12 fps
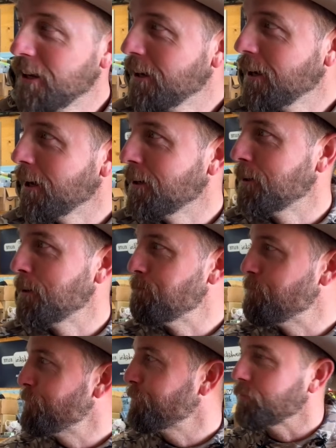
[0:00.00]

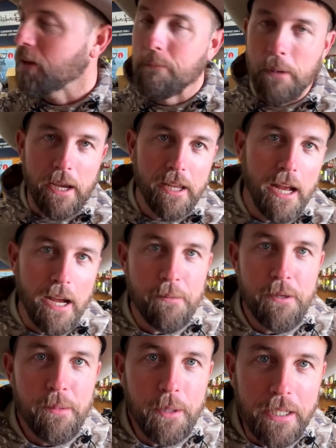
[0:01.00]
man, I'm
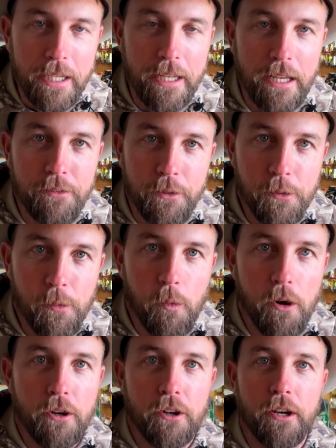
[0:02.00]
going to be getting out there on the
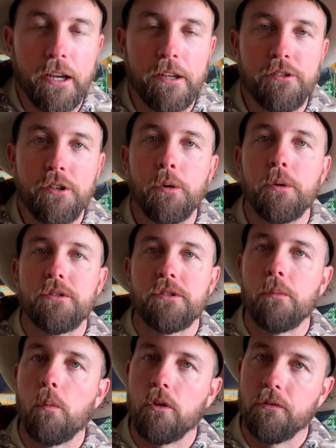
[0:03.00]
water and doing
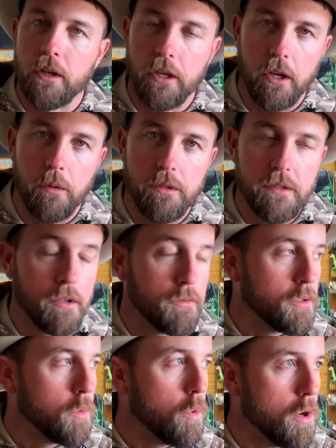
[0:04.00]
some more video and stuff
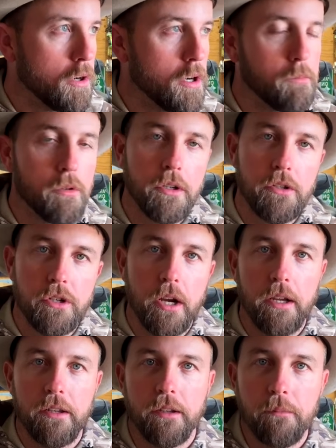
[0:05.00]
on the water. I'm really
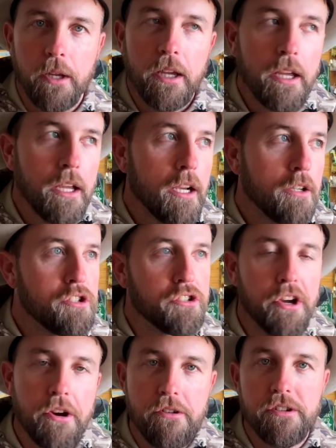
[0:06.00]
trying to
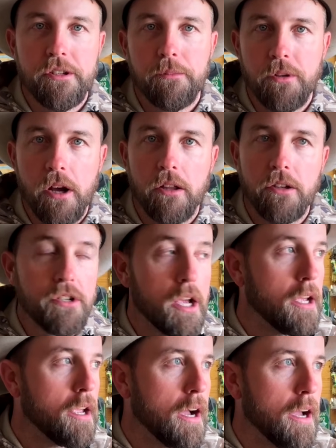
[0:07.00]
share some knowledge
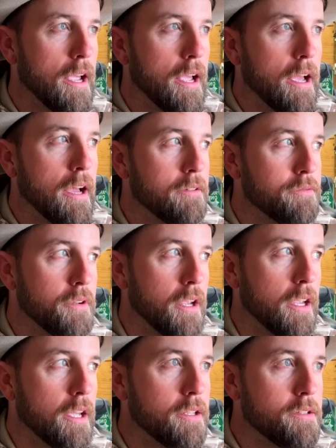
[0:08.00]
I have,
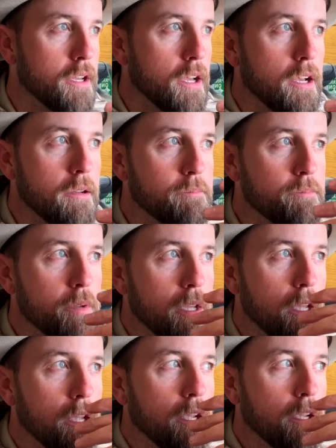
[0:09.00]
and
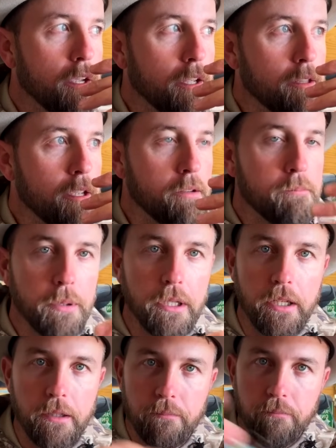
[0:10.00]

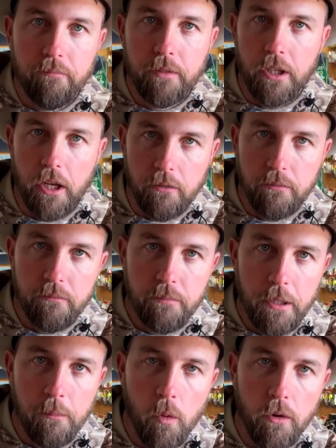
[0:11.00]
be
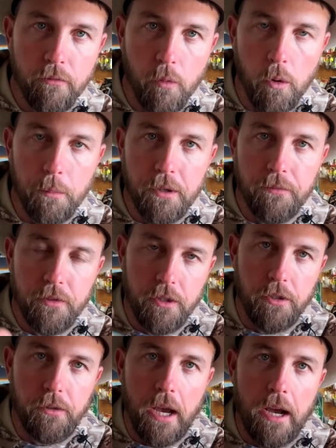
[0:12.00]
more informative to
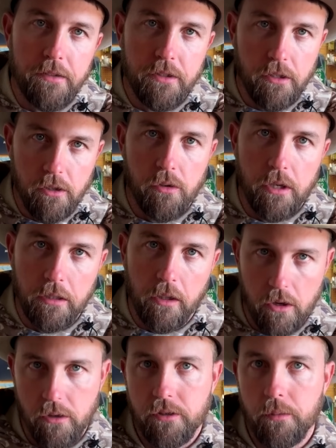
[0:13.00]
you guys so you can
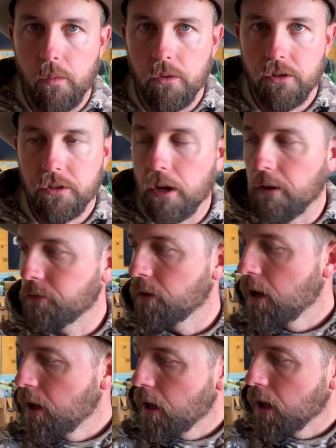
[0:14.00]
learn some more stuff.
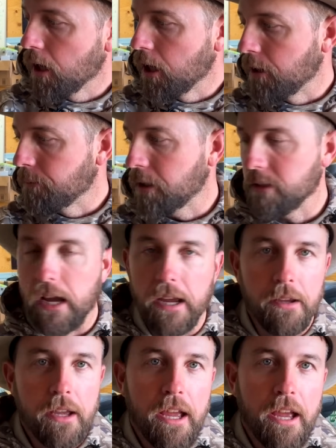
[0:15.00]
Cause like